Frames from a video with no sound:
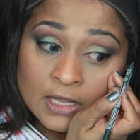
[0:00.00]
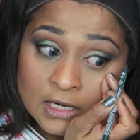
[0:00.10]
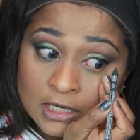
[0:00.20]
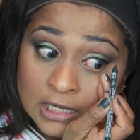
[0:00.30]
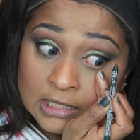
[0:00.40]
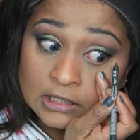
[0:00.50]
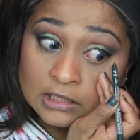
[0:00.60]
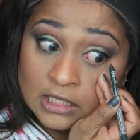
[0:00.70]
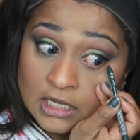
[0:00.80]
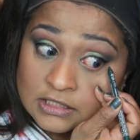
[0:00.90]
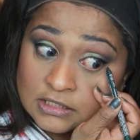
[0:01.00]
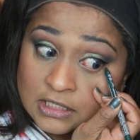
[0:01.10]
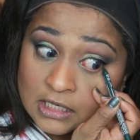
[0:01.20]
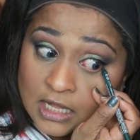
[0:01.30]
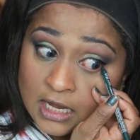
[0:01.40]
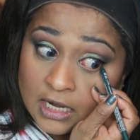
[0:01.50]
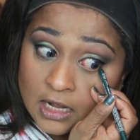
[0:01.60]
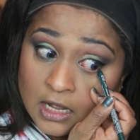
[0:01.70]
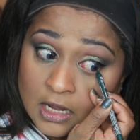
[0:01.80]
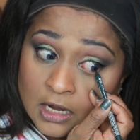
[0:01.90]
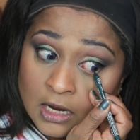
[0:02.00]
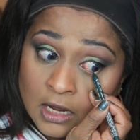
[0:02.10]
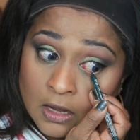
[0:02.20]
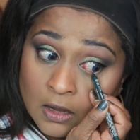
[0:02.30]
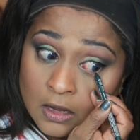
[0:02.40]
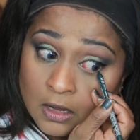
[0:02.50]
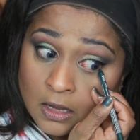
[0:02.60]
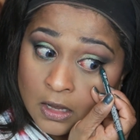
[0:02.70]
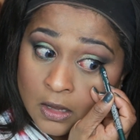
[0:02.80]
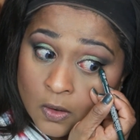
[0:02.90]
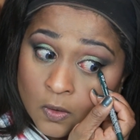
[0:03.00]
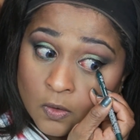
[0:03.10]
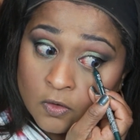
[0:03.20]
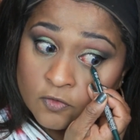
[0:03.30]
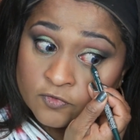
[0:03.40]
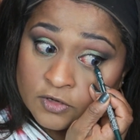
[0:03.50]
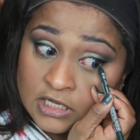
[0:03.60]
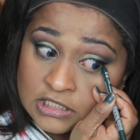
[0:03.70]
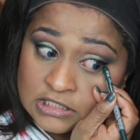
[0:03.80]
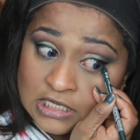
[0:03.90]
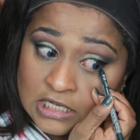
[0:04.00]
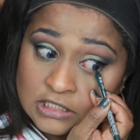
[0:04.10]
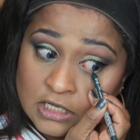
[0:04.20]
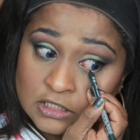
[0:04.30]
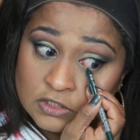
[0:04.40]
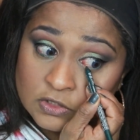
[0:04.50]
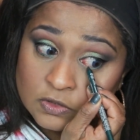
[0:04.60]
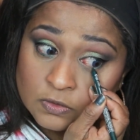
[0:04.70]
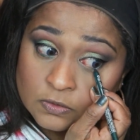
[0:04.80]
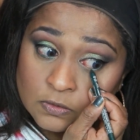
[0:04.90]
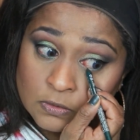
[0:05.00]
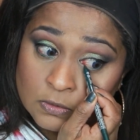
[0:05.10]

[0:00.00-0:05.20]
and it does glide on. Hopefully it stays on too.